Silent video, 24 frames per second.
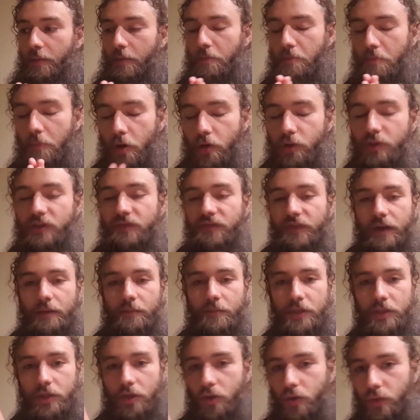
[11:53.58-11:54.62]
Most
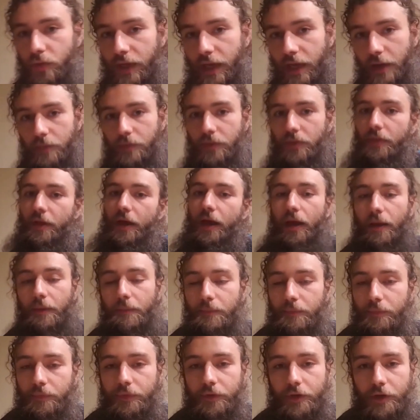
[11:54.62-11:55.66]
families are okay with that.
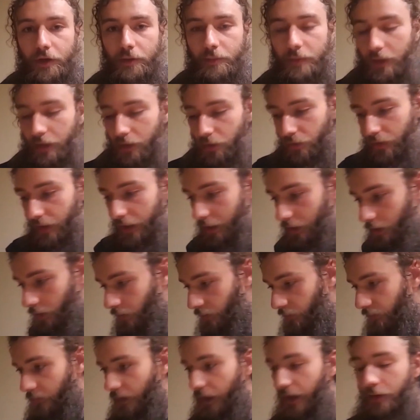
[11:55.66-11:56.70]
They're gonna be like, okay, you
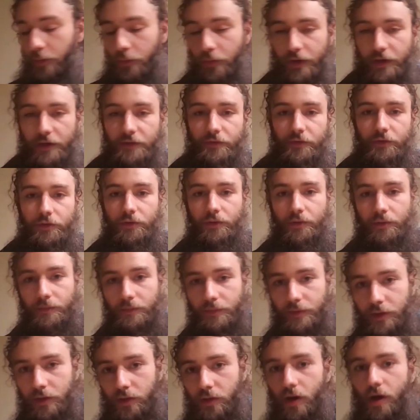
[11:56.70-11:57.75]
know, fine, whatever,
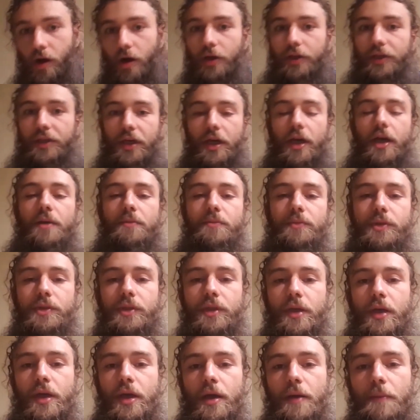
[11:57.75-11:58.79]
you know, hard times.
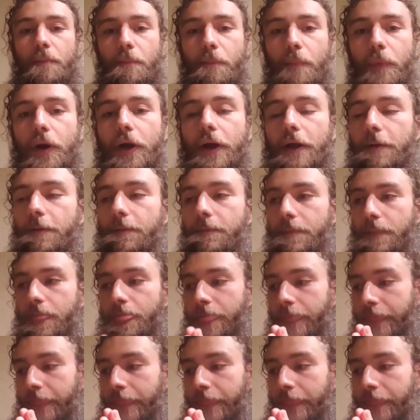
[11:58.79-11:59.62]
But